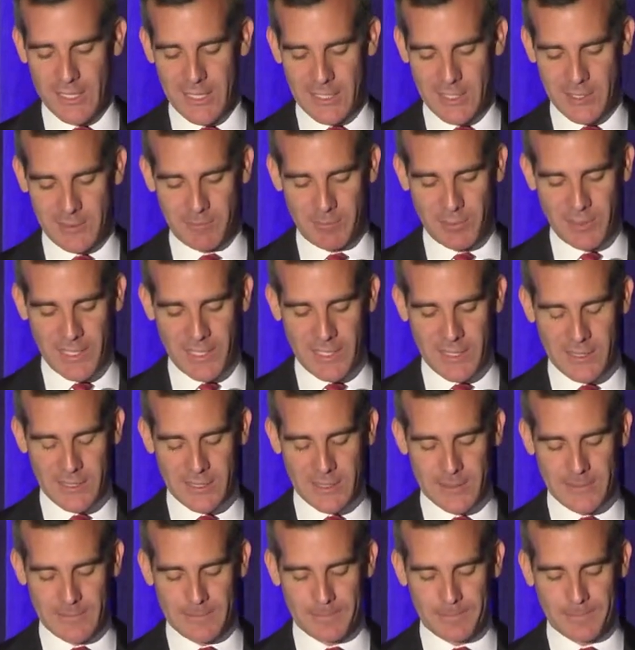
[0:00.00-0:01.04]
is in
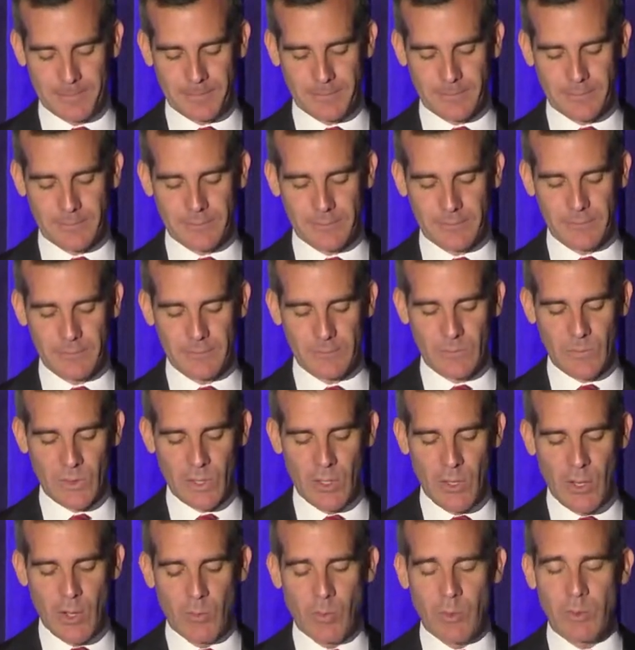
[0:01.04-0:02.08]
place.
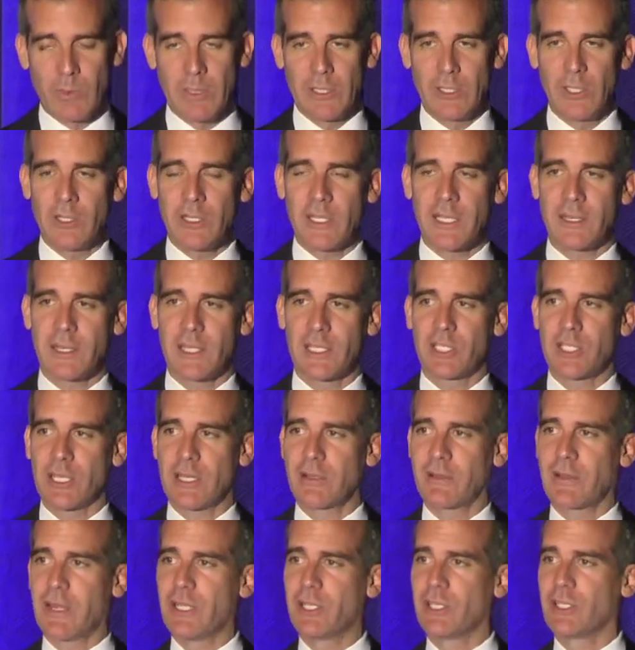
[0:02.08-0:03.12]
When we look at the
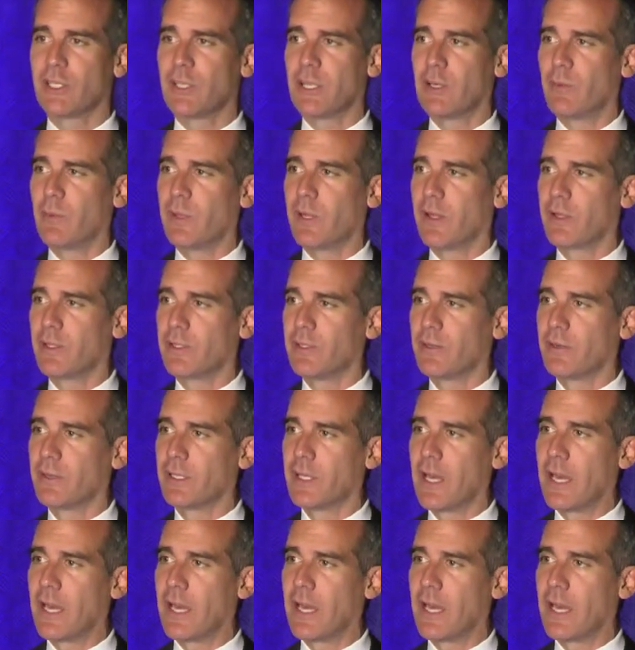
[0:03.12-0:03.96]
generation that we are doing,